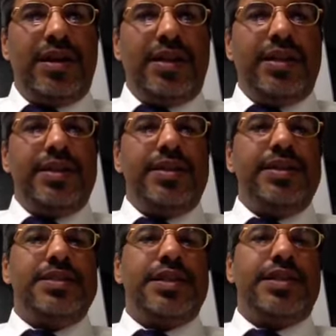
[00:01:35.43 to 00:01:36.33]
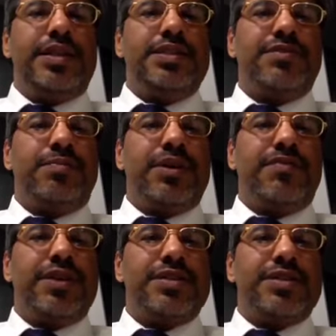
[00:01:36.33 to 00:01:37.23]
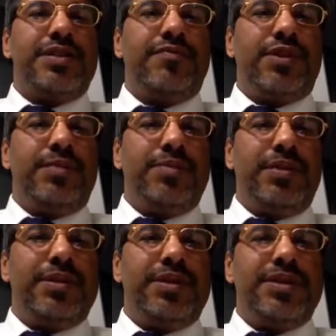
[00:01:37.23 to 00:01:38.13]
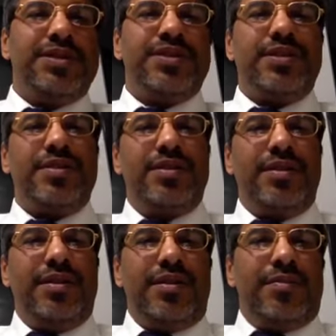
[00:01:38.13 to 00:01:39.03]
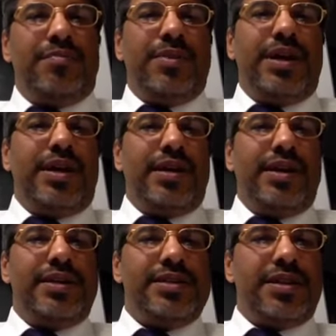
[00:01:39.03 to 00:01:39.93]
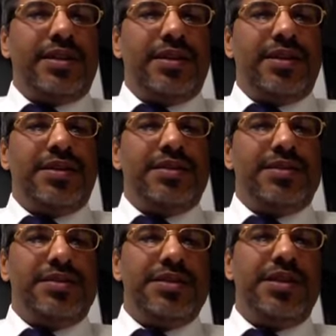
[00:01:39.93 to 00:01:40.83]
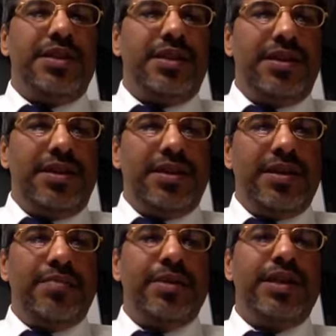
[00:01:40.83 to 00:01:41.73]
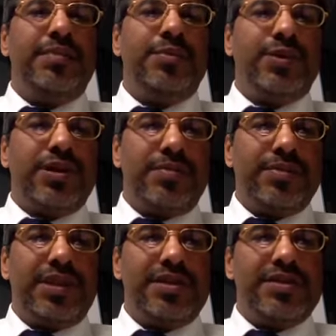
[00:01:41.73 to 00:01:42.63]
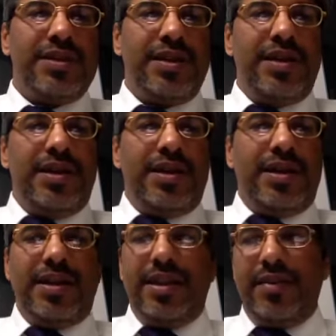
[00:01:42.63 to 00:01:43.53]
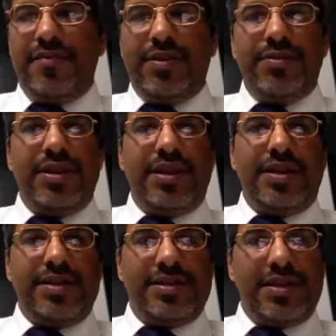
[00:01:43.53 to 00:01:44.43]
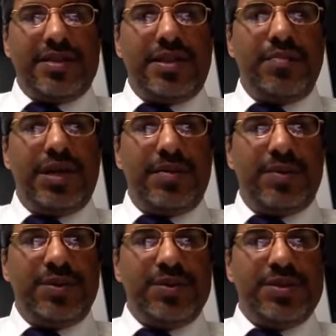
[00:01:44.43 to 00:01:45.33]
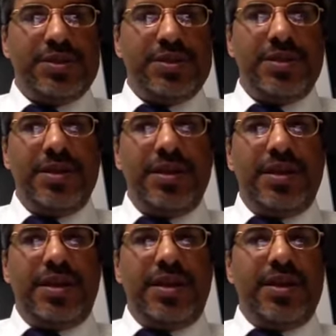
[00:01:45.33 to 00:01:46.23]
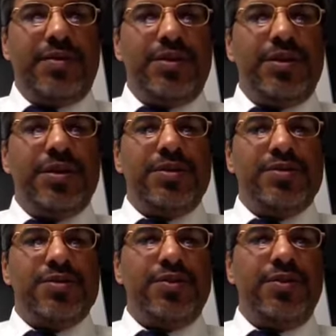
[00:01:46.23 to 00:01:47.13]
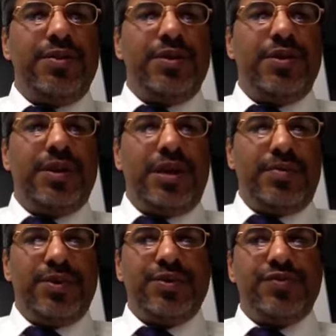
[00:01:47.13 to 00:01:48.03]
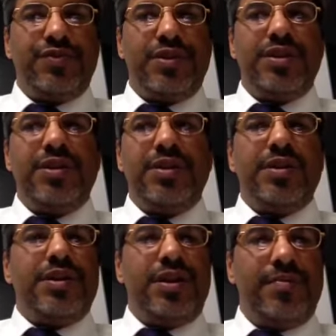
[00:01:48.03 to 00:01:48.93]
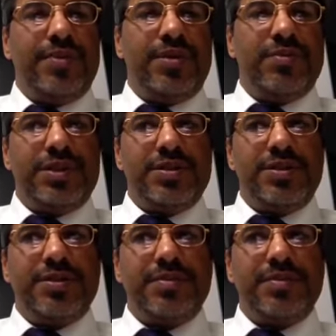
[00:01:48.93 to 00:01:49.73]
Then these techniques were perfected for implementation by Allied Signal, GE and many more companies, and they found that the Six Sigma approach is a good tool or approach for improvement.